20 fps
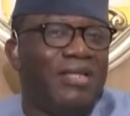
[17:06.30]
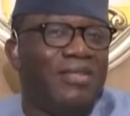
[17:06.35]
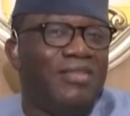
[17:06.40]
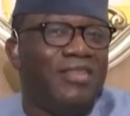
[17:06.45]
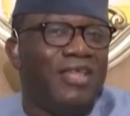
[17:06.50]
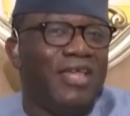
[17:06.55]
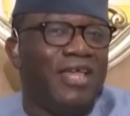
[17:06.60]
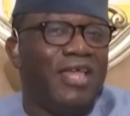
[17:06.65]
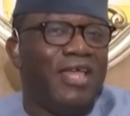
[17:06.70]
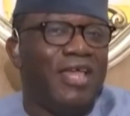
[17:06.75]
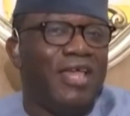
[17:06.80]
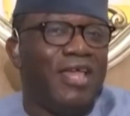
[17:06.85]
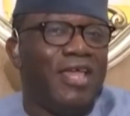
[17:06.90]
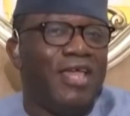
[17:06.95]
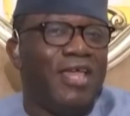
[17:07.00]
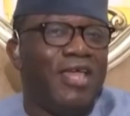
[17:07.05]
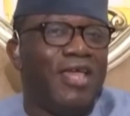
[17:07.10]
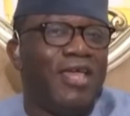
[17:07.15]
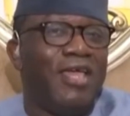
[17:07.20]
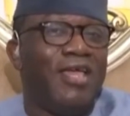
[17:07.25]

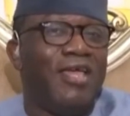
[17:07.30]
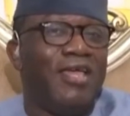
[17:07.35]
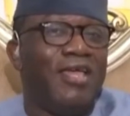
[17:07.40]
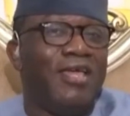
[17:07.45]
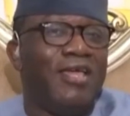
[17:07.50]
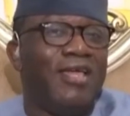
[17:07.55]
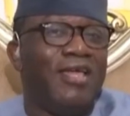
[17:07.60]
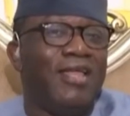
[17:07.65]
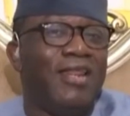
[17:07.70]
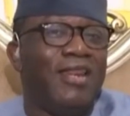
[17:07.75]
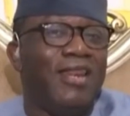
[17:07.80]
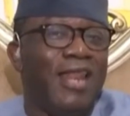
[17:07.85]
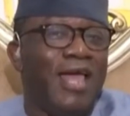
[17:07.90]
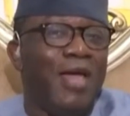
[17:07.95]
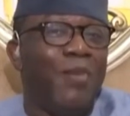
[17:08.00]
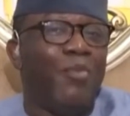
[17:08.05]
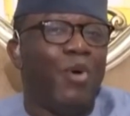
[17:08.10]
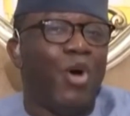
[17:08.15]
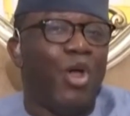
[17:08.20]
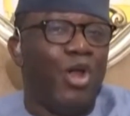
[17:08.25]
the
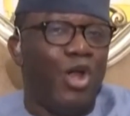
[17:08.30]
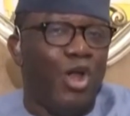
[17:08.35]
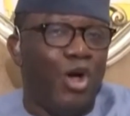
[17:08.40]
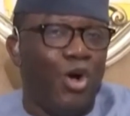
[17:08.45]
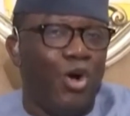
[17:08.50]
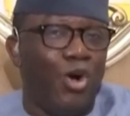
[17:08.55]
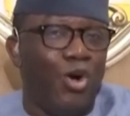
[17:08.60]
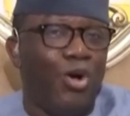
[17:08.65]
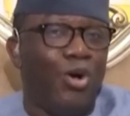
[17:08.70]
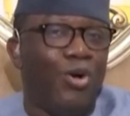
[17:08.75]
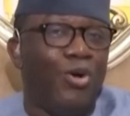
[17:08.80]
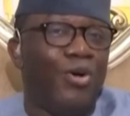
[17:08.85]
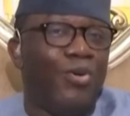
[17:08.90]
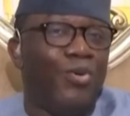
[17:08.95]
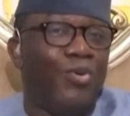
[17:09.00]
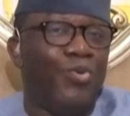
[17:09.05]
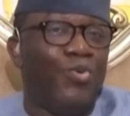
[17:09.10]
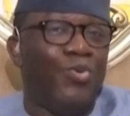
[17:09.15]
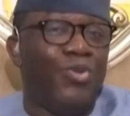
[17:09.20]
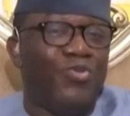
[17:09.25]
labor law
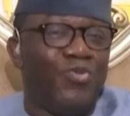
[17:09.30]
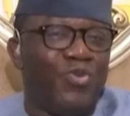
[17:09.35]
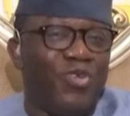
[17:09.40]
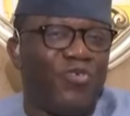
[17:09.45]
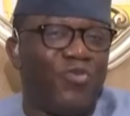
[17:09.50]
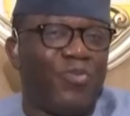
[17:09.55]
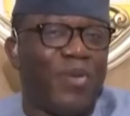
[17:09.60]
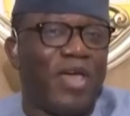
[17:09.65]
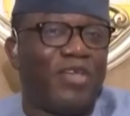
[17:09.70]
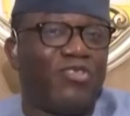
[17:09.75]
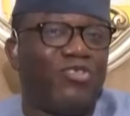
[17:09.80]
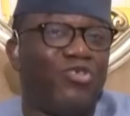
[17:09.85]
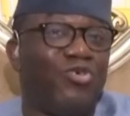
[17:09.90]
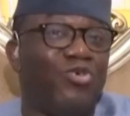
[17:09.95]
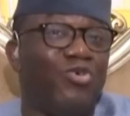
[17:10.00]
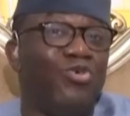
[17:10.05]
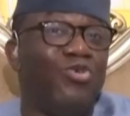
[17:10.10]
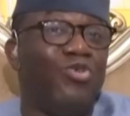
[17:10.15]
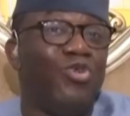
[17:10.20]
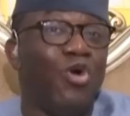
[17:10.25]
with respect
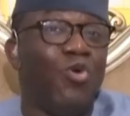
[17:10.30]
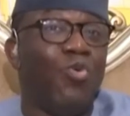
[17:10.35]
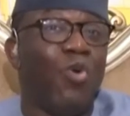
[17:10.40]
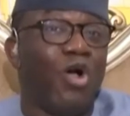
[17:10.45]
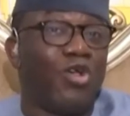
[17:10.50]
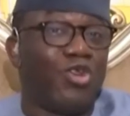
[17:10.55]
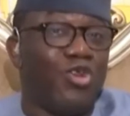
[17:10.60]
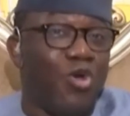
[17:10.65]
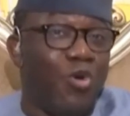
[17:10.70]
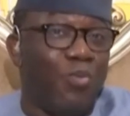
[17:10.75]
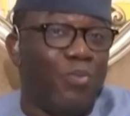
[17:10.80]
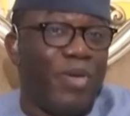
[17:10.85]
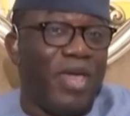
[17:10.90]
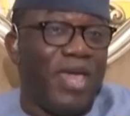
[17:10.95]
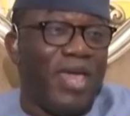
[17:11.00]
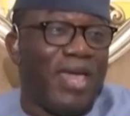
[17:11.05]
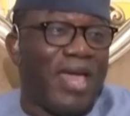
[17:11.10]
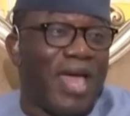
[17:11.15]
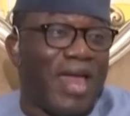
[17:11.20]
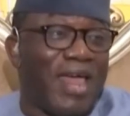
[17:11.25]
to no work, no
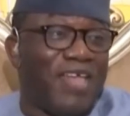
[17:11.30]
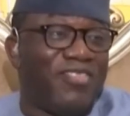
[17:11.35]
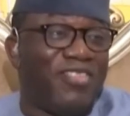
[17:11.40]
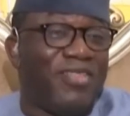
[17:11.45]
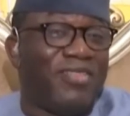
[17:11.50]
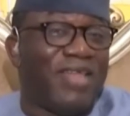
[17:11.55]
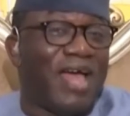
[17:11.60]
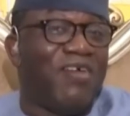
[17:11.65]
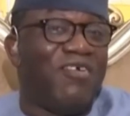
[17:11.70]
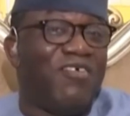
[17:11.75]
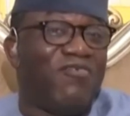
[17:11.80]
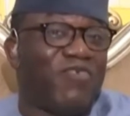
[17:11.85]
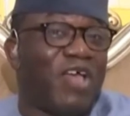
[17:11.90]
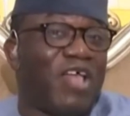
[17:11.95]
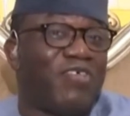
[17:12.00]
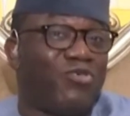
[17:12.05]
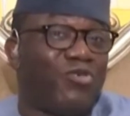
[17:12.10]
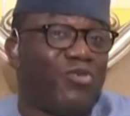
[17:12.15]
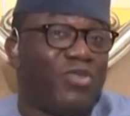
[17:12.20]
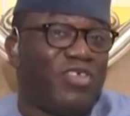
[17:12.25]
pay. And I think that
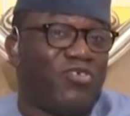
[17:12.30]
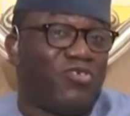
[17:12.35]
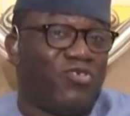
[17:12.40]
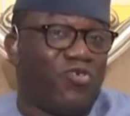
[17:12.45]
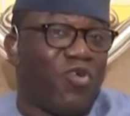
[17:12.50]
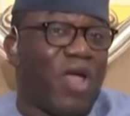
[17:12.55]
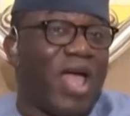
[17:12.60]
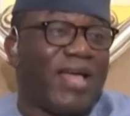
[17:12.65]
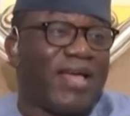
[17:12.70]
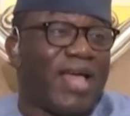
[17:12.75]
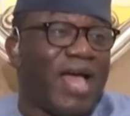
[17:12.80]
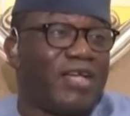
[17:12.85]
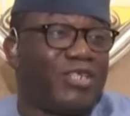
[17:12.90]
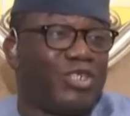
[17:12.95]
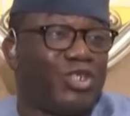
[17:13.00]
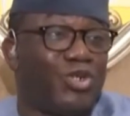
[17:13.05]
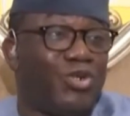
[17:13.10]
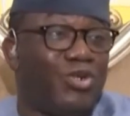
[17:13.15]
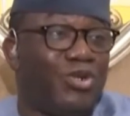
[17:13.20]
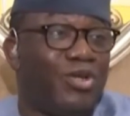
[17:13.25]
refers to the strike
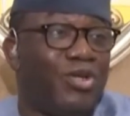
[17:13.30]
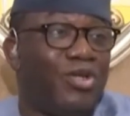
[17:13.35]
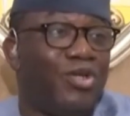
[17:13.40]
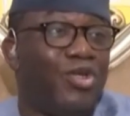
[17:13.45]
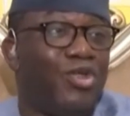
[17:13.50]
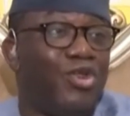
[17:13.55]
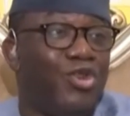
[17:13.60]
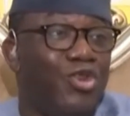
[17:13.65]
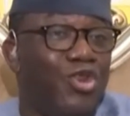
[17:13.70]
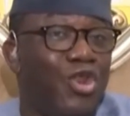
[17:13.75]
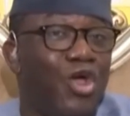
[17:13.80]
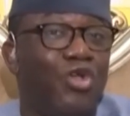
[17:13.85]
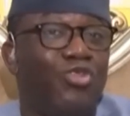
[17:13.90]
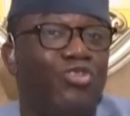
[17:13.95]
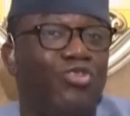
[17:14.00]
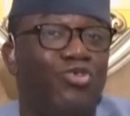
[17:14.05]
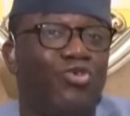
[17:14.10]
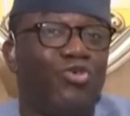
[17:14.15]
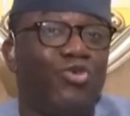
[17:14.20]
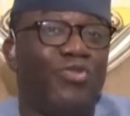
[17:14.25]
action,
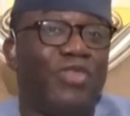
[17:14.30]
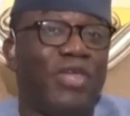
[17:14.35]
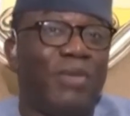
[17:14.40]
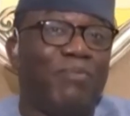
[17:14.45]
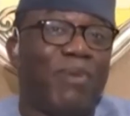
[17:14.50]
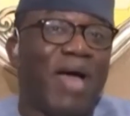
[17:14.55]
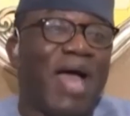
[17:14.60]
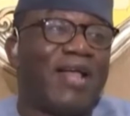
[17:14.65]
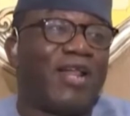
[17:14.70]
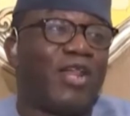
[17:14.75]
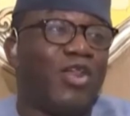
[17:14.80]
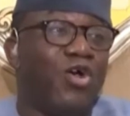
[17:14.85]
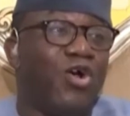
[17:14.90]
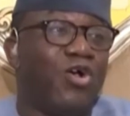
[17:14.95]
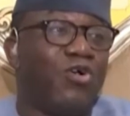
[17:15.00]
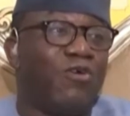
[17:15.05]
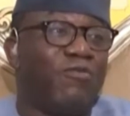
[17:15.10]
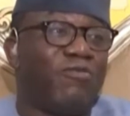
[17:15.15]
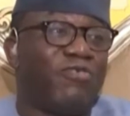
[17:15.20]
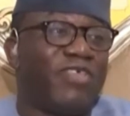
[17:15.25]
not to the
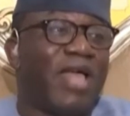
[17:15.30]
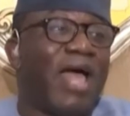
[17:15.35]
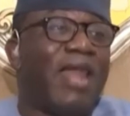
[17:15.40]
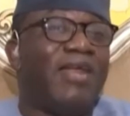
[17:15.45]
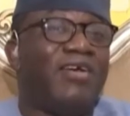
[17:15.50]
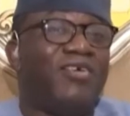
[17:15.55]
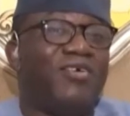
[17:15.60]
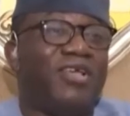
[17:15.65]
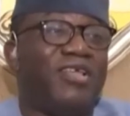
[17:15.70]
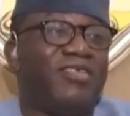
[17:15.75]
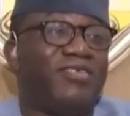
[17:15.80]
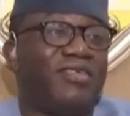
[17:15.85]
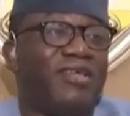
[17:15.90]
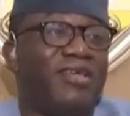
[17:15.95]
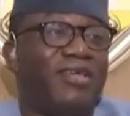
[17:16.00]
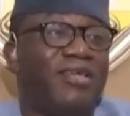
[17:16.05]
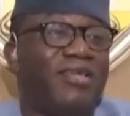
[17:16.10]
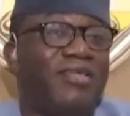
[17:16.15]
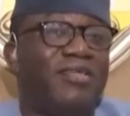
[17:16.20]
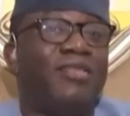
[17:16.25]
backlog of salaries
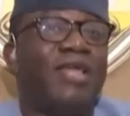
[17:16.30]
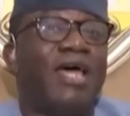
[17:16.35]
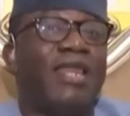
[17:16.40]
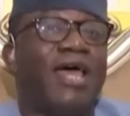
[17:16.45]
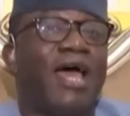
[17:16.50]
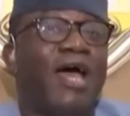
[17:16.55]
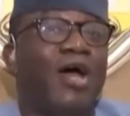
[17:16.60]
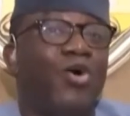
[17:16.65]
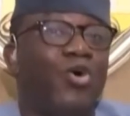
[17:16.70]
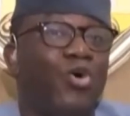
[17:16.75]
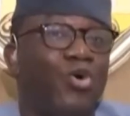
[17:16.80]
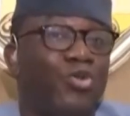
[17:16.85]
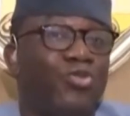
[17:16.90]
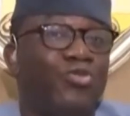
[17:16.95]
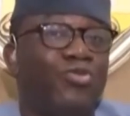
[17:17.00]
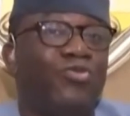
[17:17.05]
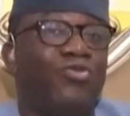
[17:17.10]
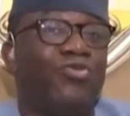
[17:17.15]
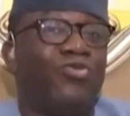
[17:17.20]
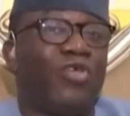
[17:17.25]
that are
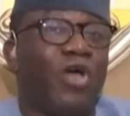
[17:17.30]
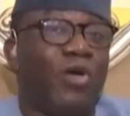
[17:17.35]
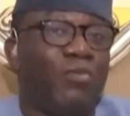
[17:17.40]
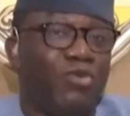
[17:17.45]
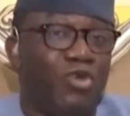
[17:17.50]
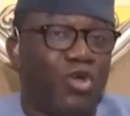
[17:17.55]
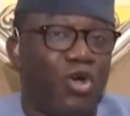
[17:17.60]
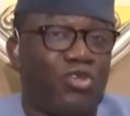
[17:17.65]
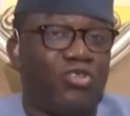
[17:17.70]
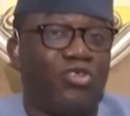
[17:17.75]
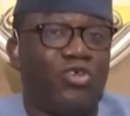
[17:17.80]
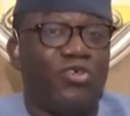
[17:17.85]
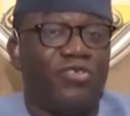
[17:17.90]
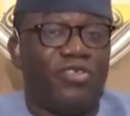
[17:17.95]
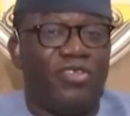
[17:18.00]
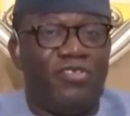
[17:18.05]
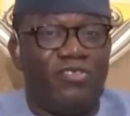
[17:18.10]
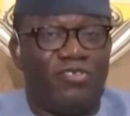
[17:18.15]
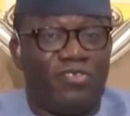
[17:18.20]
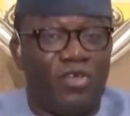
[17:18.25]
owed some
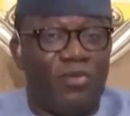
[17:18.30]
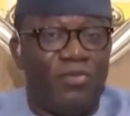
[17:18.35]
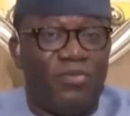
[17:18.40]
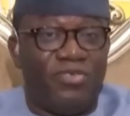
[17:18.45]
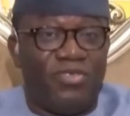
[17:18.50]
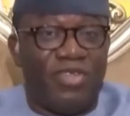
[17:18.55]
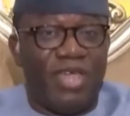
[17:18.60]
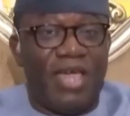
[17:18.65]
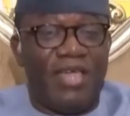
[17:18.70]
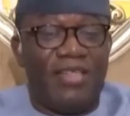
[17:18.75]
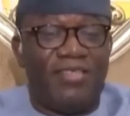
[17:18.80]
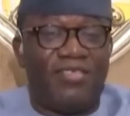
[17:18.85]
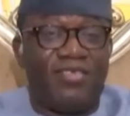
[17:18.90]
doctors in some states.